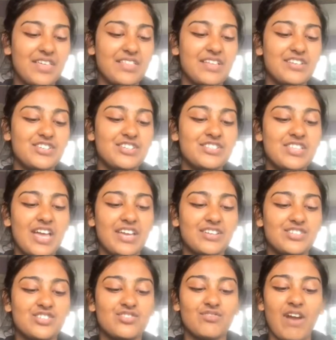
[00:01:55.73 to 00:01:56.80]
think they're just like
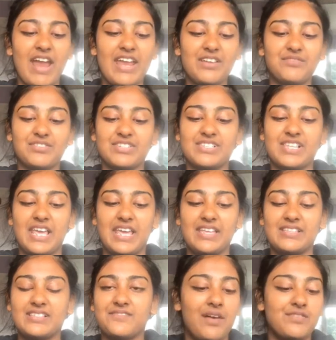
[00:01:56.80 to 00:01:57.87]
train
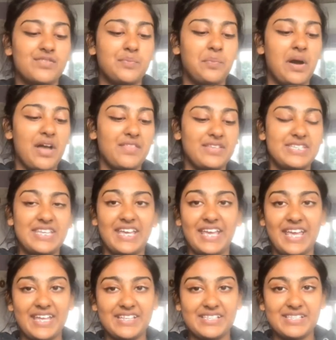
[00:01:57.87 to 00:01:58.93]
receipts, buy the
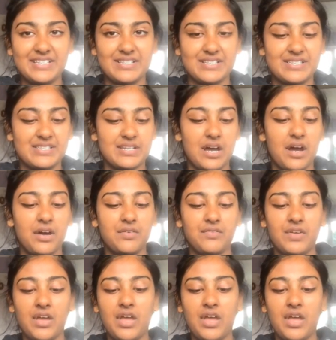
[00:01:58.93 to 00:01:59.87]
tickets and stuff.